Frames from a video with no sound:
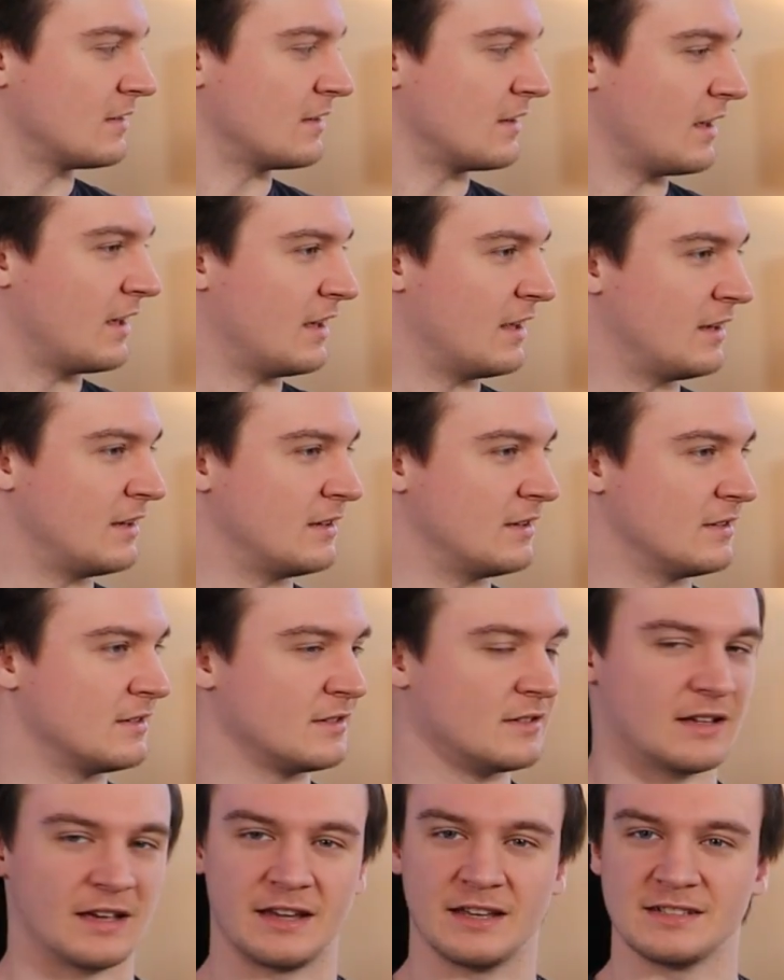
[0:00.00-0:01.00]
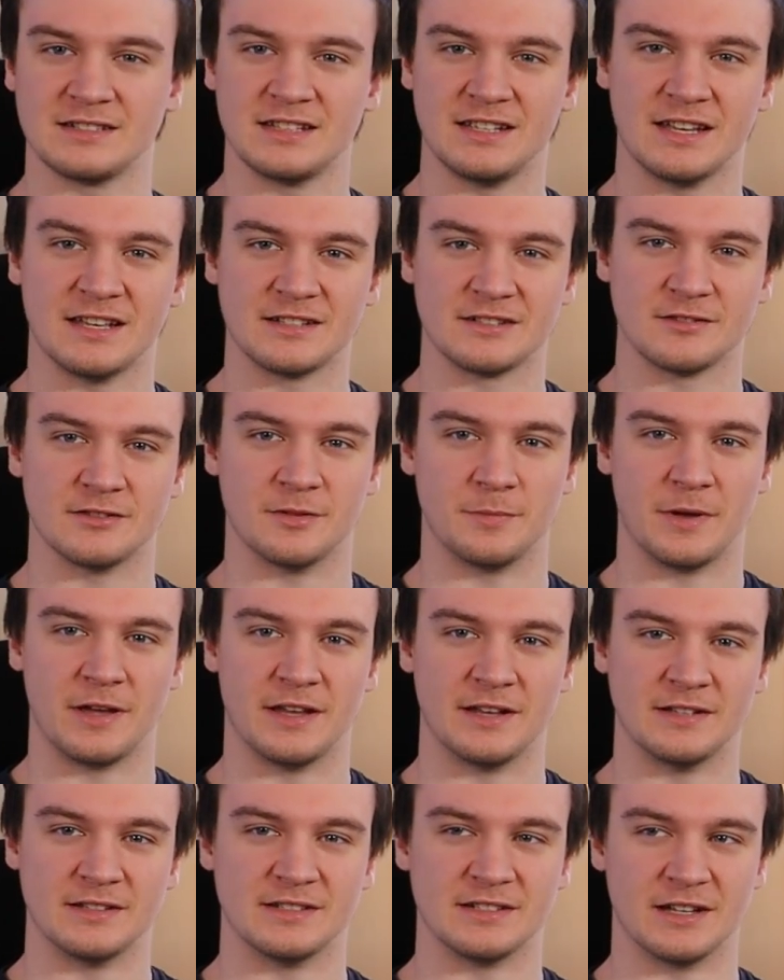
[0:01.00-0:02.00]
And I guess the answer
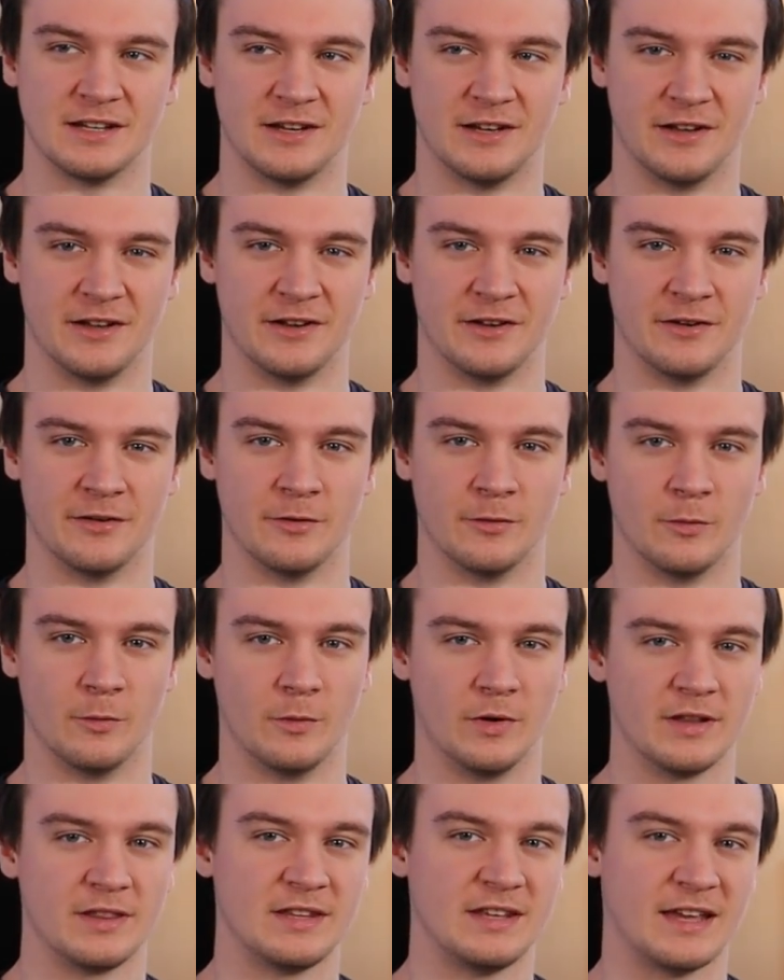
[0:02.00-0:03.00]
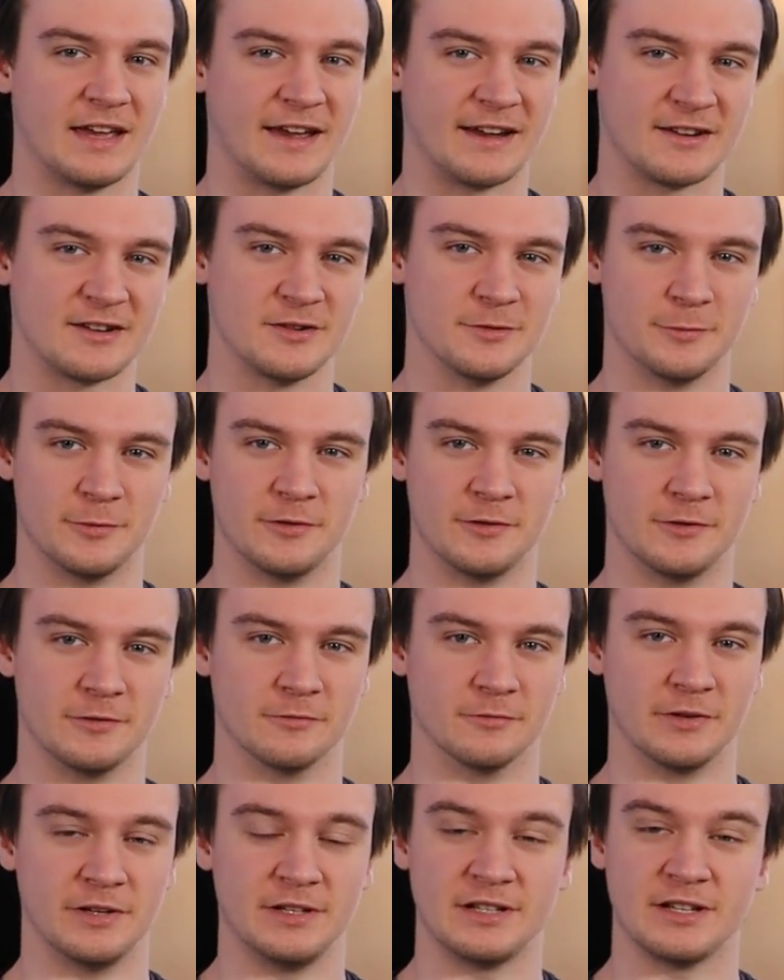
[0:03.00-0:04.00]
depends on what the actual
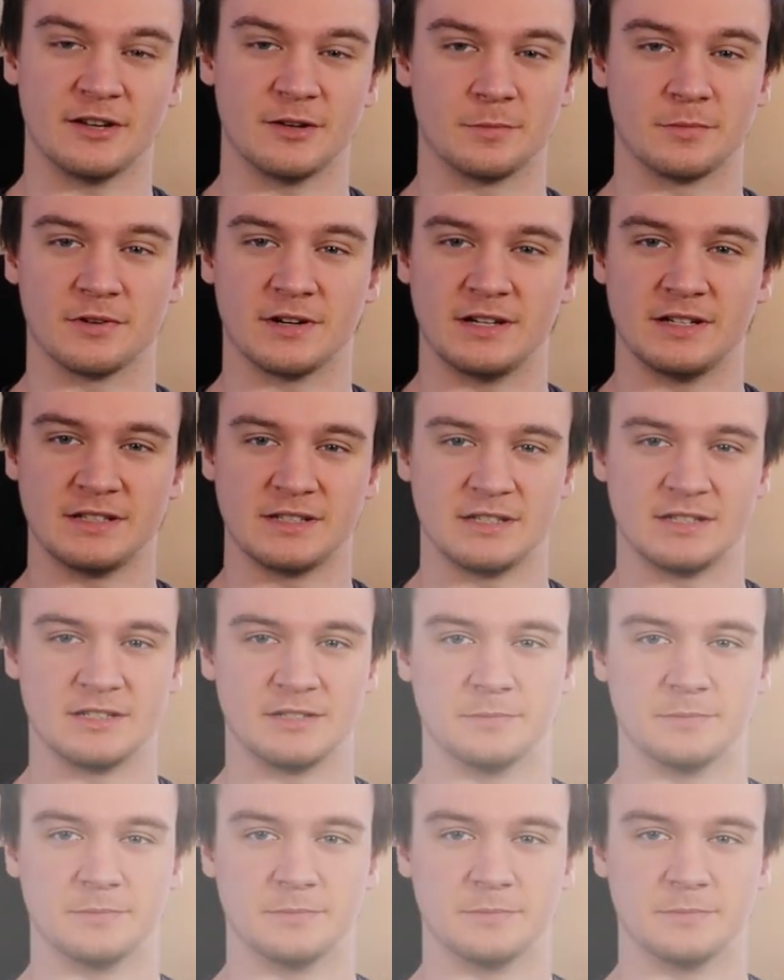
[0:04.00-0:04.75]
retail price is